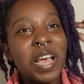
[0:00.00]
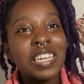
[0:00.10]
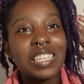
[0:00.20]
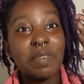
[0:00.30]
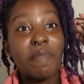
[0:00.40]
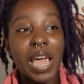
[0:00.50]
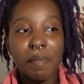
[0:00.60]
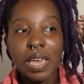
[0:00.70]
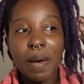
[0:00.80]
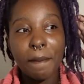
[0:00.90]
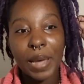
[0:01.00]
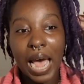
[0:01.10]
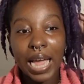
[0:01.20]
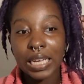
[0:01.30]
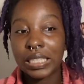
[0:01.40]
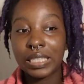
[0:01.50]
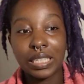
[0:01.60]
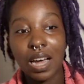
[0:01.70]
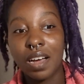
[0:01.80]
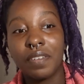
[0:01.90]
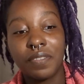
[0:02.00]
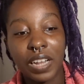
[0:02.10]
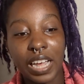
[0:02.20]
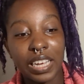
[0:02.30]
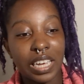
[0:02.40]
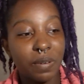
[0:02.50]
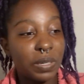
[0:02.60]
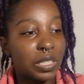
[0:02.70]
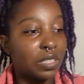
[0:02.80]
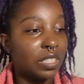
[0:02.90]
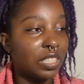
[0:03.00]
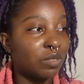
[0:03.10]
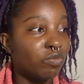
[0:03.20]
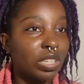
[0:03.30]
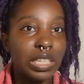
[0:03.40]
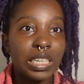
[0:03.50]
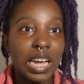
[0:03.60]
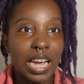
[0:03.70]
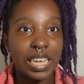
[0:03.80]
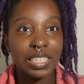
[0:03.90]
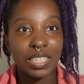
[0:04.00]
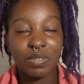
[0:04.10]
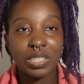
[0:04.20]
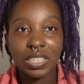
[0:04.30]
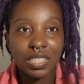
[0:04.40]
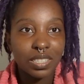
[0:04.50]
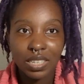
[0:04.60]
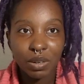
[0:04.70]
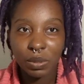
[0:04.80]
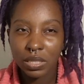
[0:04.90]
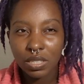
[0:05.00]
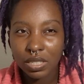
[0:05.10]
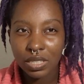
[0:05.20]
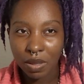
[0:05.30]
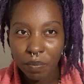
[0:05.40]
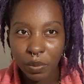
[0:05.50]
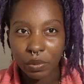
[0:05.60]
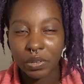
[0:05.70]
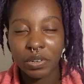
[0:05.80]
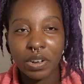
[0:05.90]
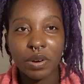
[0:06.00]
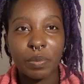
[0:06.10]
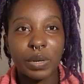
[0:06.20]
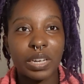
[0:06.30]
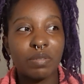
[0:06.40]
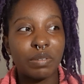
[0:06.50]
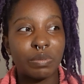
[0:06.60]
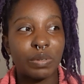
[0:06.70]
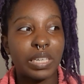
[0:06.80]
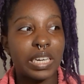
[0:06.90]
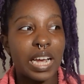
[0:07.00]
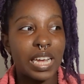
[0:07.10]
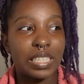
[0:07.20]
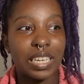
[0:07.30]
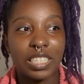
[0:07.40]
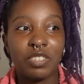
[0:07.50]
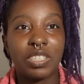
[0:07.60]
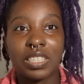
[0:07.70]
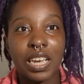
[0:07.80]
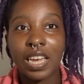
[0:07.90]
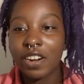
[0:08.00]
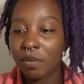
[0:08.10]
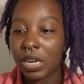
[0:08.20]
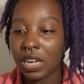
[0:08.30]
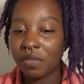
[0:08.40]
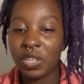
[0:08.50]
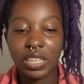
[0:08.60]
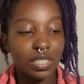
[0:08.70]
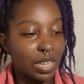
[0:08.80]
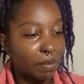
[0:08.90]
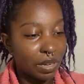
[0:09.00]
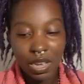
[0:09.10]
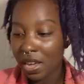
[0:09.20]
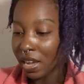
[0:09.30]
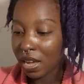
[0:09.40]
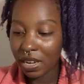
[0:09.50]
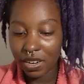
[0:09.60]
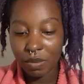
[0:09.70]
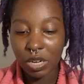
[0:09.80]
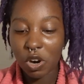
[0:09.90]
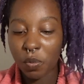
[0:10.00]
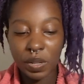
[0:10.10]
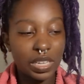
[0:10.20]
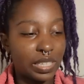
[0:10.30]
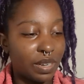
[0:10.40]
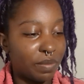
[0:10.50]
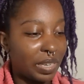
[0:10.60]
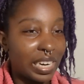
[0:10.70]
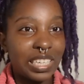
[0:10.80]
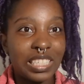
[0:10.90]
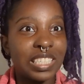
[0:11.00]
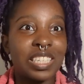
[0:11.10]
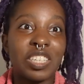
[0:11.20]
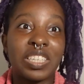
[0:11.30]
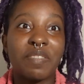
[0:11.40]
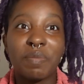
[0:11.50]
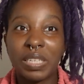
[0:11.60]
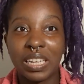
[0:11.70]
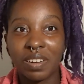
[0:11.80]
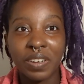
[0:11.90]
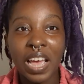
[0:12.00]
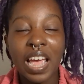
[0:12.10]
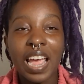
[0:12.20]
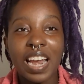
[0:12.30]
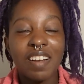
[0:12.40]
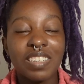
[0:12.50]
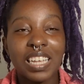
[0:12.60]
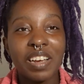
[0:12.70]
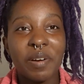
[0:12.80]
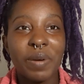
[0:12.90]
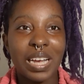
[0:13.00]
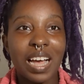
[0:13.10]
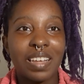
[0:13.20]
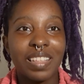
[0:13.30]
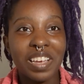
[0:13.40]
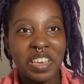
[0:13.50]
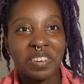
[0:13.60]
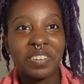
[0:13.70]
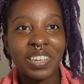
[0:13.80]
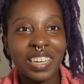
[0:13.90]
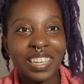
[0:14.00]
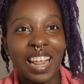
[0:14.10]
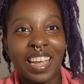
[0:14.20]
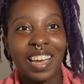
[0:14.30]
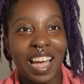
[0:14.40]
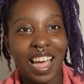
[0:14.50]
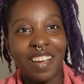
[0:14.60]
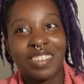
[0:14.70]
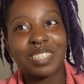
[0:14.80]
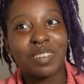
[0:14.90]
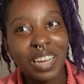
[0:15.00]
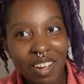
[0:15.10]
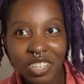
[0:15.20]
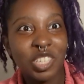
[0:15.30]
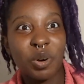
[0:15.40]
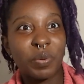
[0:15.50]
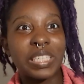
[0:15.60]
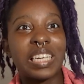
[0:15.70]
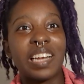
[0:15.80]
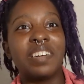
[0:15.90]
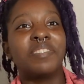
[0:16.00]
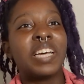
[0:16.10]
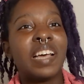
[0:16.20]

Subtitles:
she made me a bag of stuff. Like, it was just really nice. It was simple, you know, but it was really nice. Like, she was just like, here, I'm gonna give you this. here, I'm gonna open this up. And then she just starts giving me stuff. And like, oh my God, thank you. Like, I was so appreciative.